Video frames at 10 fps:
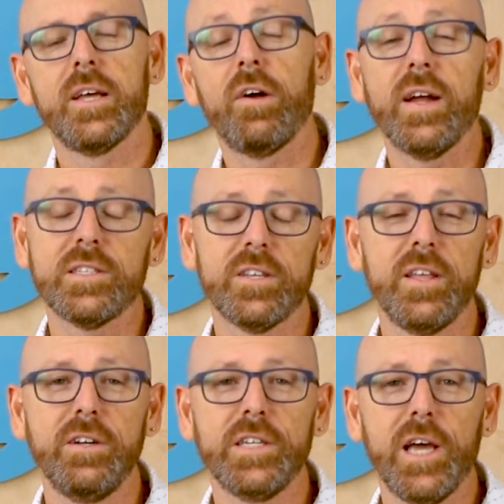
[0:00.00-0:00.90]
All right, so
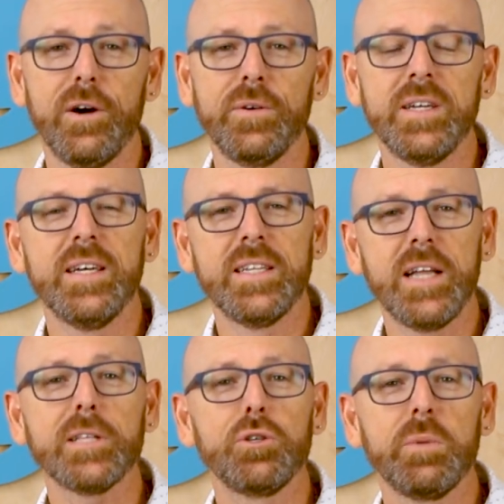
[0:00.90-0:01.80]
there you go.
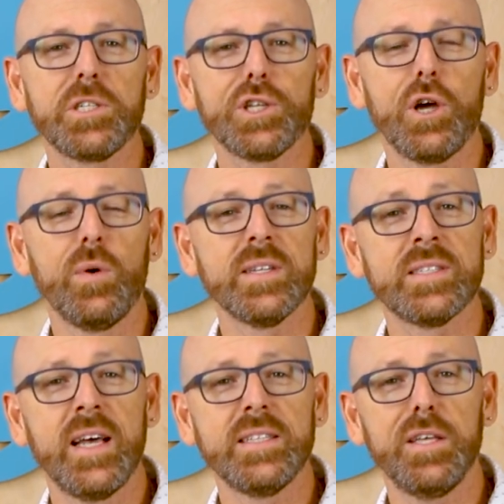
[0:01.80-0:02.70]
Not too much to go on
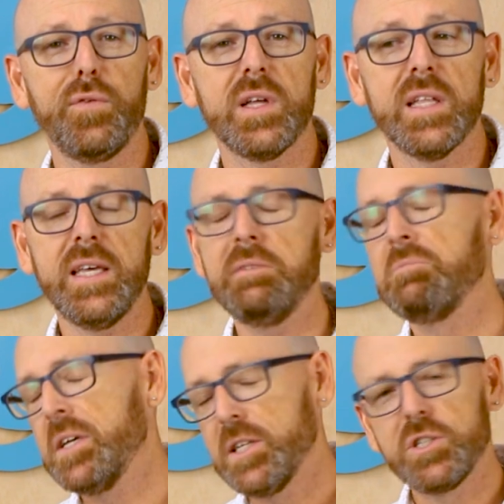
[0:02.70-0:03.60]
scientifically,
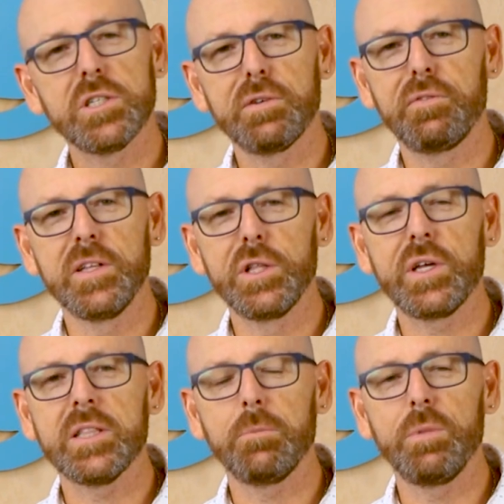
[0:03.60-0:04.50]
just a fun
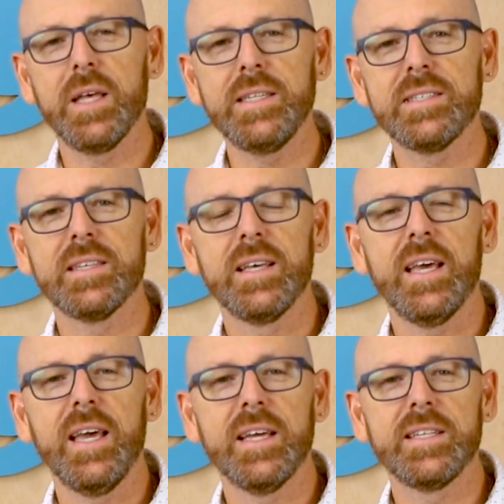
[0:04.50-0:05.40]
look at the place.
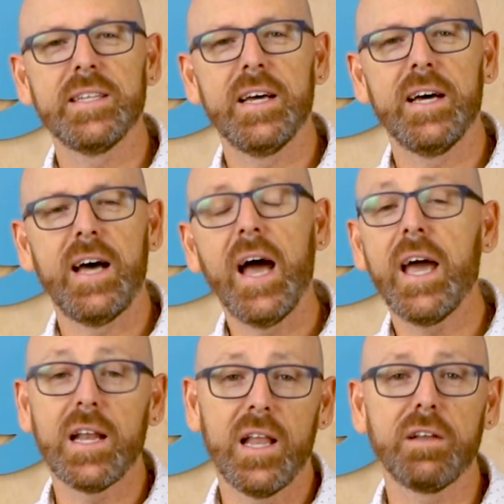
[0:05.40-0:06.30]
And uh, I
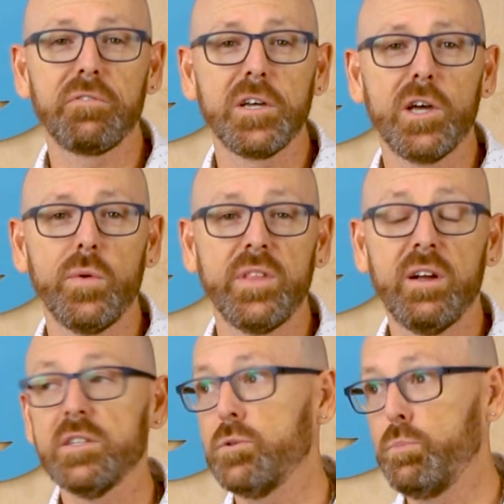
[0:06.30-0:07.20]
had a lot of fun going
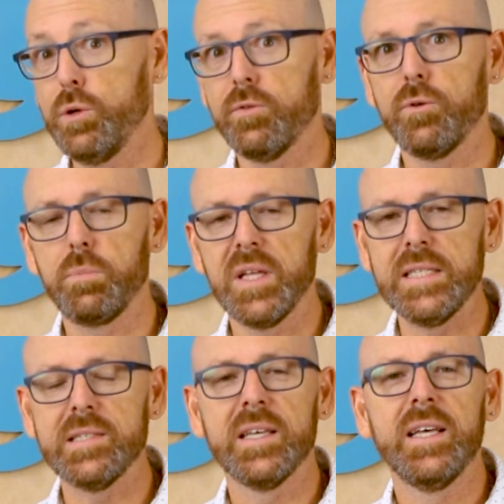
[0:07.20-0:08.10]
there. It's a beautiful
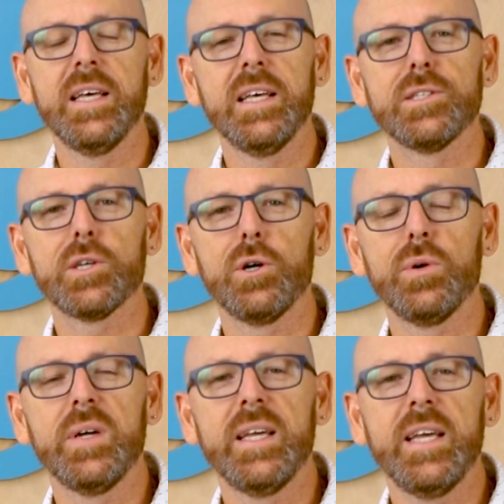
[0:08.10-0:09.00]
place.
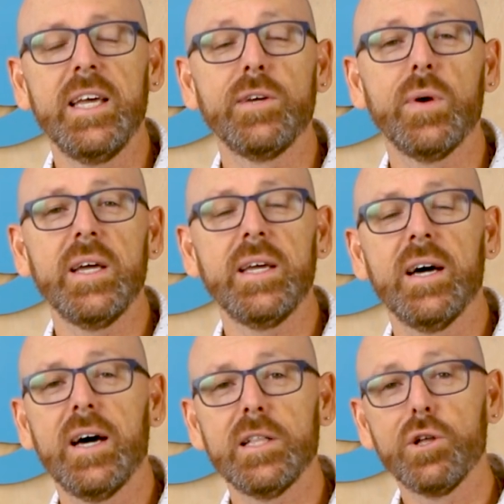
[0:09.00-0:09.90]
So anyway,
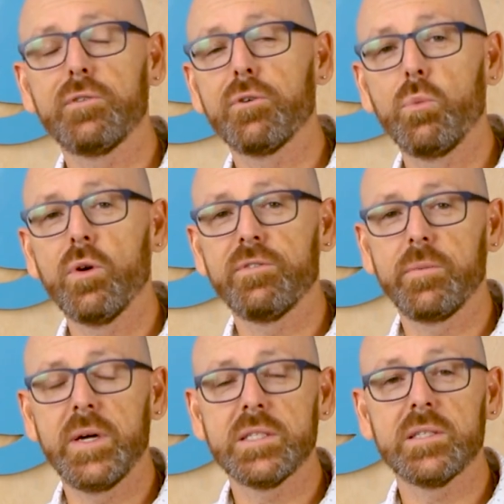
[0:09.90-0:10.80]
uh, look for more
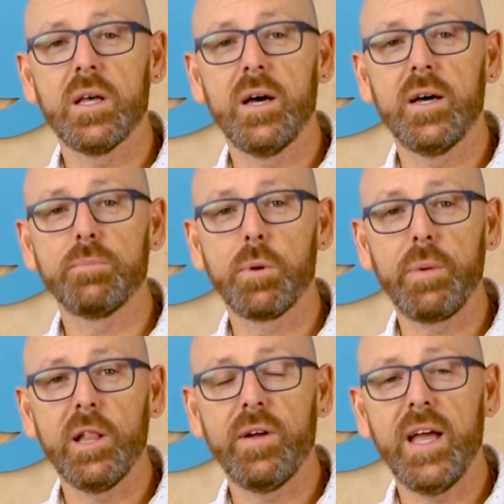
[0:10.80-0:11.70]
from us on
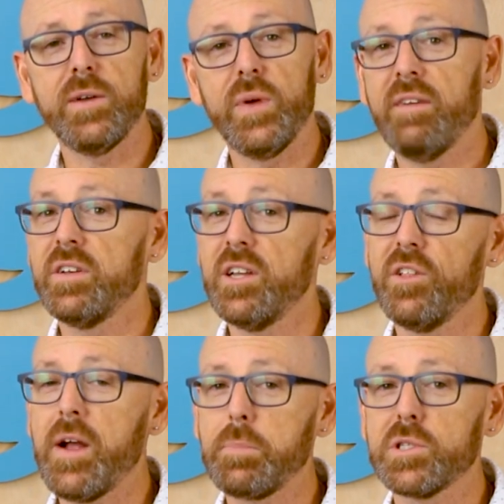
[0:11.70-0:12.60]
Propeller Head. We have
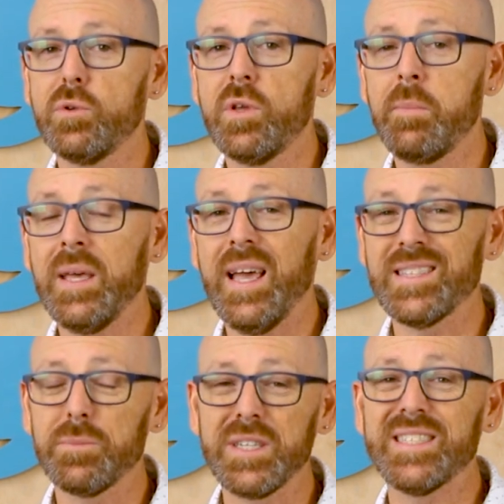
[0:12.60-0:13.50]
another episode coming
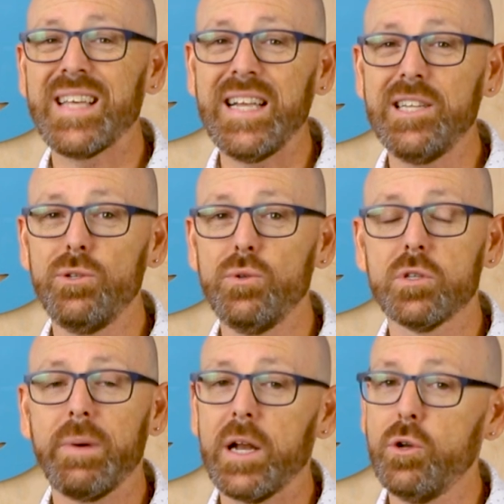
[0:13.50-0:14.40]
and some exciting
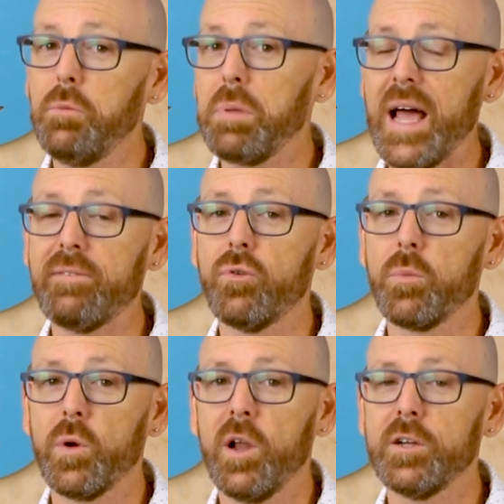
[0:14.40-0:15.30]
news about a new
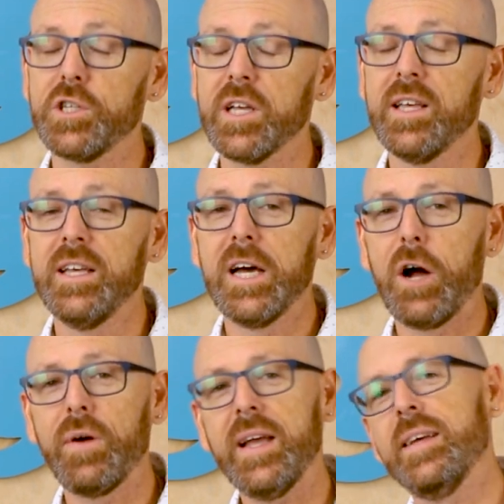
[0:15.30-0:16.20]
platform we're launching.
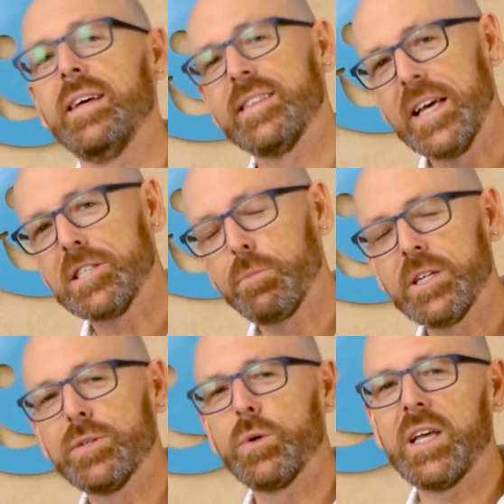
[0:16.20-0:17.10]
All right, thanks a
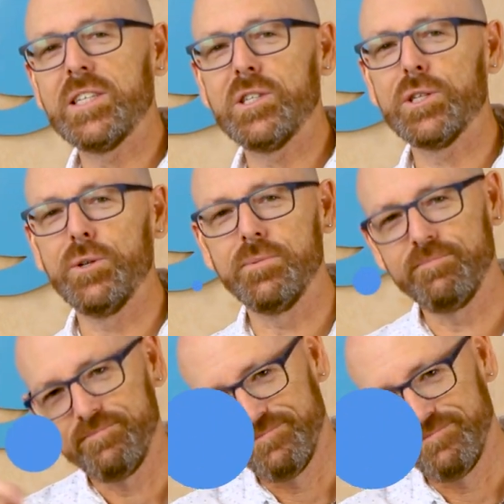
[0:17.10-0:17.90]
bunch and we'll catch you soon.